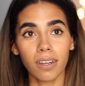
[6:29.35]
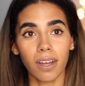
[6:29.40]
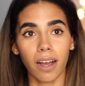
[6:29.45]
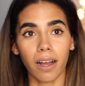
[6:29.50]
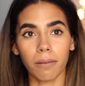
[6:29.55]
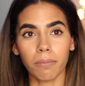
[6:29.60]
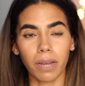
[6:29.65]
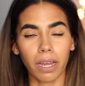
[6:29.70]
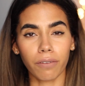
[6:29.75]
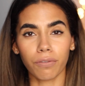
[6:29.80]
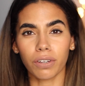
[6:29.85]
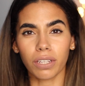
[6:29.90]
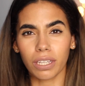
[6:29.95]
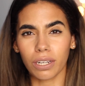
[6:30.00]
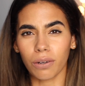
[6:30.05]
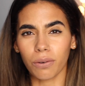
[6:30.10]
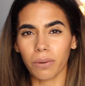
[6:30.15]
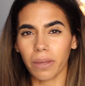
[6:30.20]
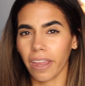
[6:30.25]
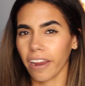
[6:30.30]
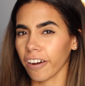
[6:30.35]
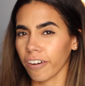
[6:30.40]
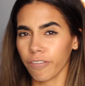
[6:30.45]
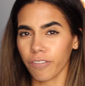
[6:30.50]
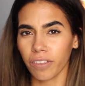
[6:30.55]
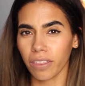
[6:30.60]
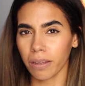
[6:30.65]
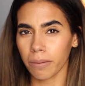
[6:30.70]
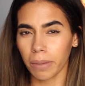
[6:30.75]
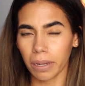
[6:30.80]
I really don't care
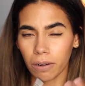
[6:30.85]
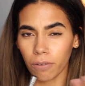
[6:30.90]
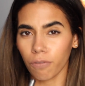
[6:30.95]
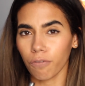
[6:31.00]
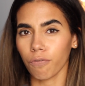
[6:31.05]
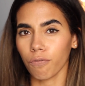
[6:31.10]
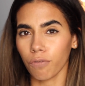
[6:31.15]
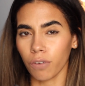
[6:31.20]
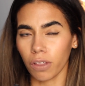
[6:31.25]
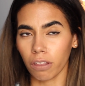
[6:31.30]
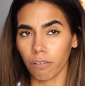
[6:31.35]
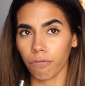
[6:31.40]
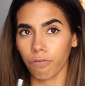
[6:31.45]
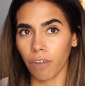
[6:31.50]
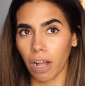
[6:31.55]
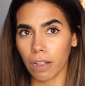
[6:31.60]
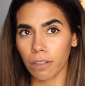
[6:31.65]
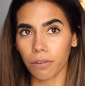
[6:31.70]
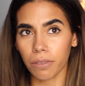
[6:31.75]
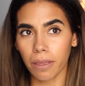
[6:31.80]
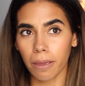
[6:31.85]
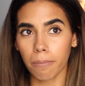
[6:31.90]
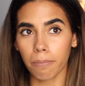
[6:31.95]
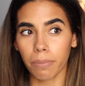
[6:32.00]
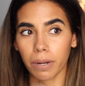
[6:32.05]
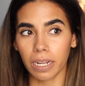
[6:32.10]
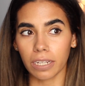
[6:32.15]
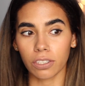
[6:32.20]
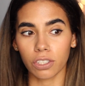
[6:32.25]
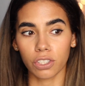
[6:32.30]
for them. I don't really follow them,
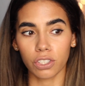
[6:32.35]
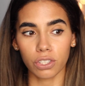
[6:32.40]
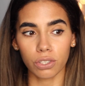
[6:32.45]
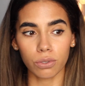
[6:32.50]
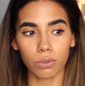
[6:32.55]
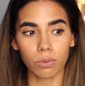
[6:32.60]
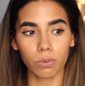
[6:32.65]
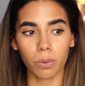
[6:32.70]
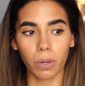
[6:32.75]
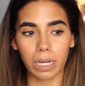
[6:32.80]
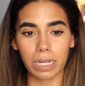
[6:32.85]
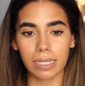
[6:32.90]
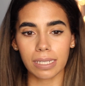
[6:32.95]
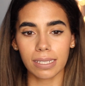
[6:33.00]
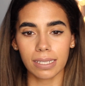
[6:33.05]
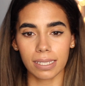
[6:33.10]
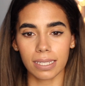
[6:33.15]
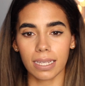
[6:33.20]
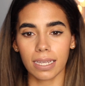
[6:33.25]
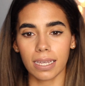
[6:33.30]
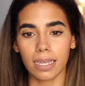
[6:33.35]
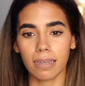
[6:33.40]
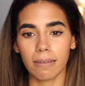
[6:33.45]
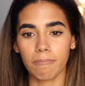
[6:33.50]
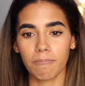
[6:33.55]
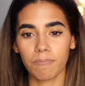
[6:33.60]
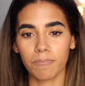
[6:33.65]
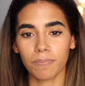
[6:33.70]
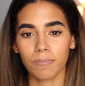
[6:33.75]
but I do want to see,